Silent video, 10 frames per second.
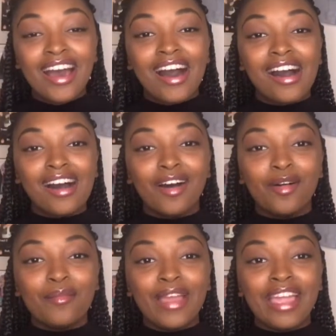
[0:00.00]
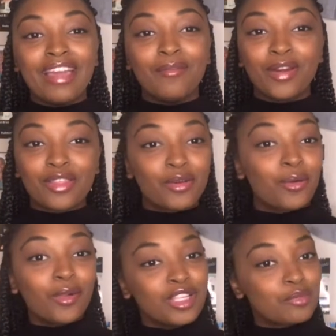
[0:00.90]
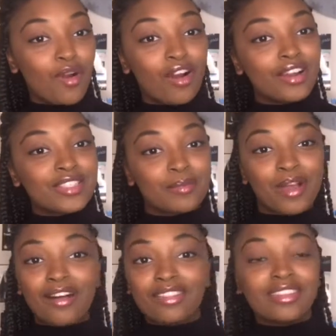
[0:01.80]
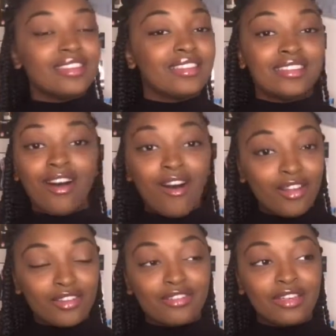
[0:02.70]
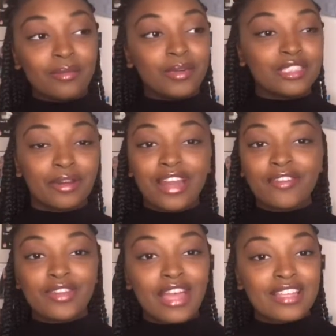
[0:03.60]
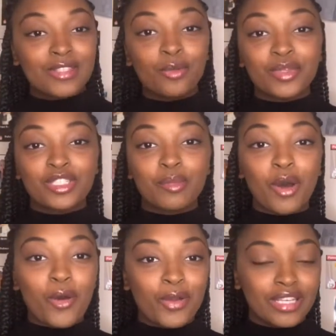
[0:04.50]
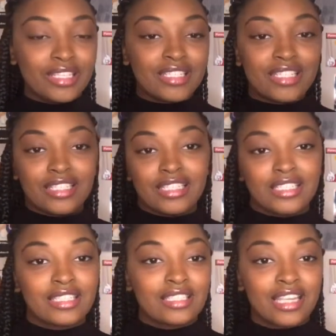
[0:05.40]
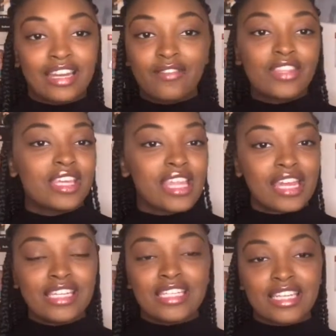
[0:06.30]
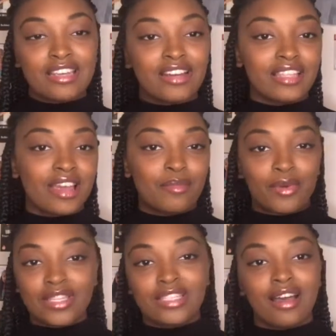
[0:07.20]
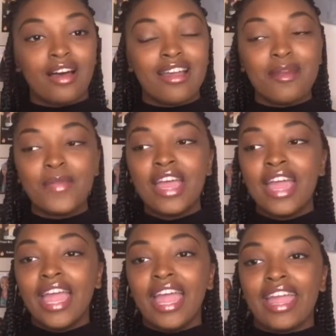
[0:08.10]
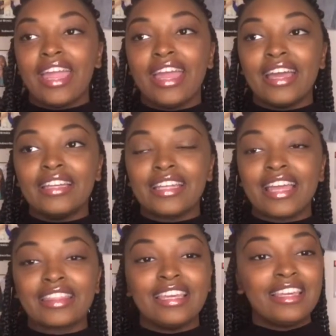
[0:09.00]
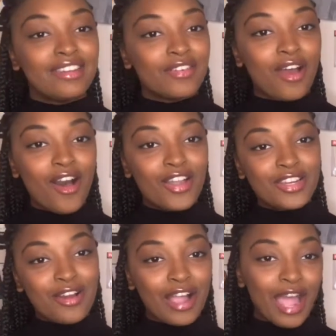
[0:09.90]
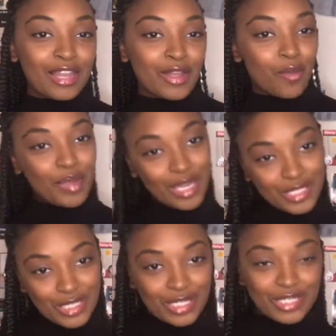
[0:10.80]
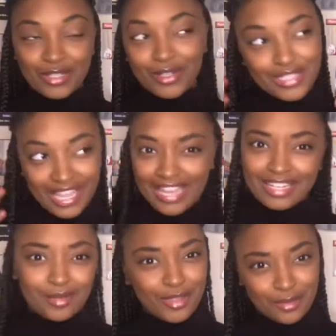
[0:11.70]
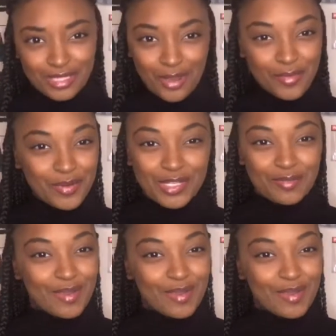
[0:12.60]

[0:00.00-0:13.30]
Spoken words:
And one of the coolest parts about all of it was right after that, Sopa spoke, and she just said everything that I needed to hear at that point in time. And at the end of it all, you know, I got a little picture because, of course, I had to get a picture with Sopa. What you